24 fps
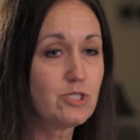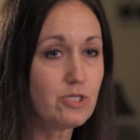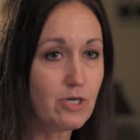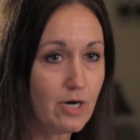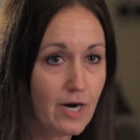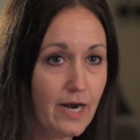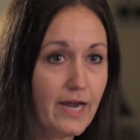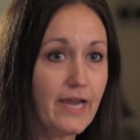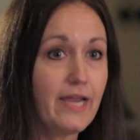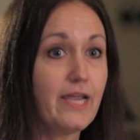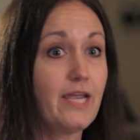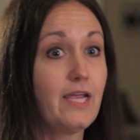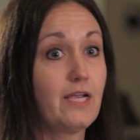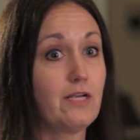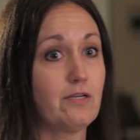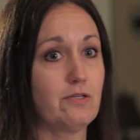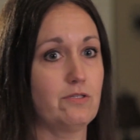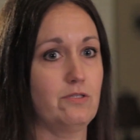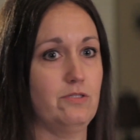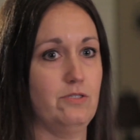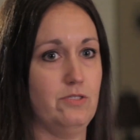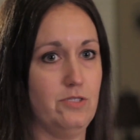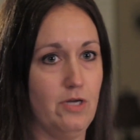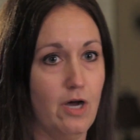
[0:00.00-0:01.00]

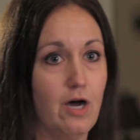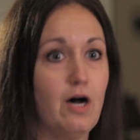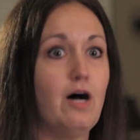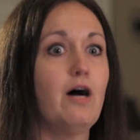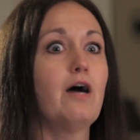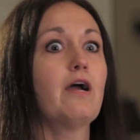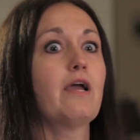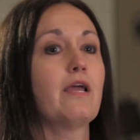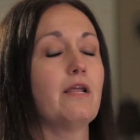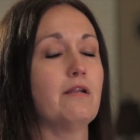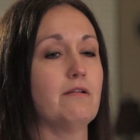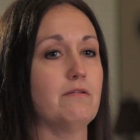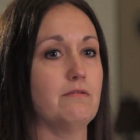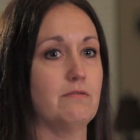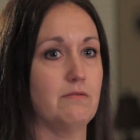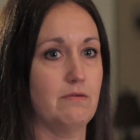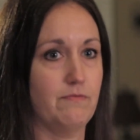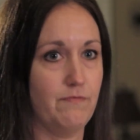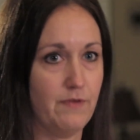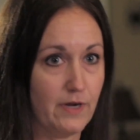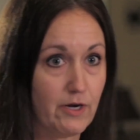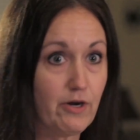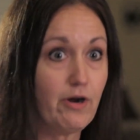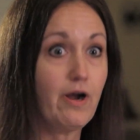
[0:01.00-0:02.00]
trying to talk
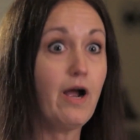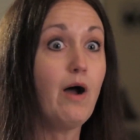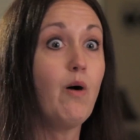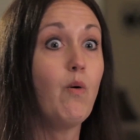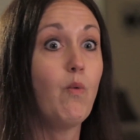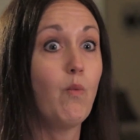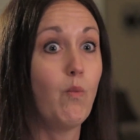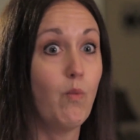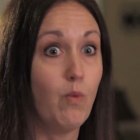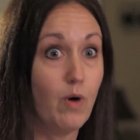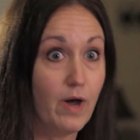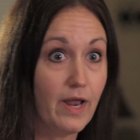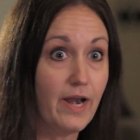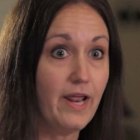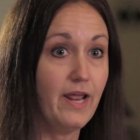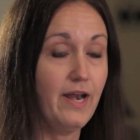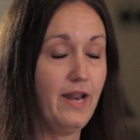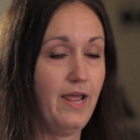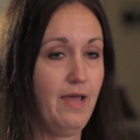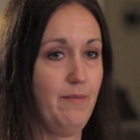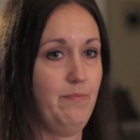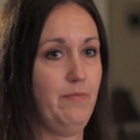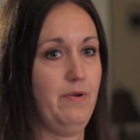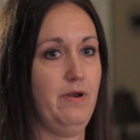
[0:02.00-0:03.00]
and figure out what
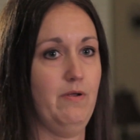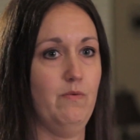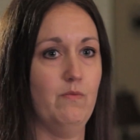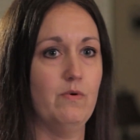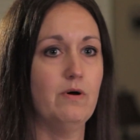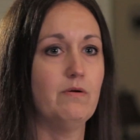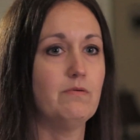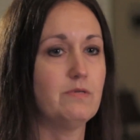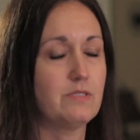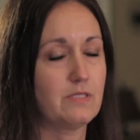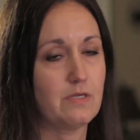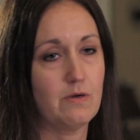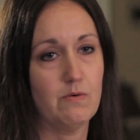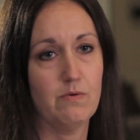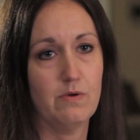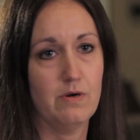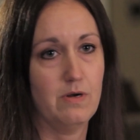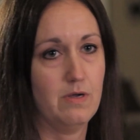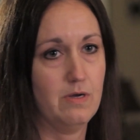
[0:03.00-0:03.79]
had happened and what was going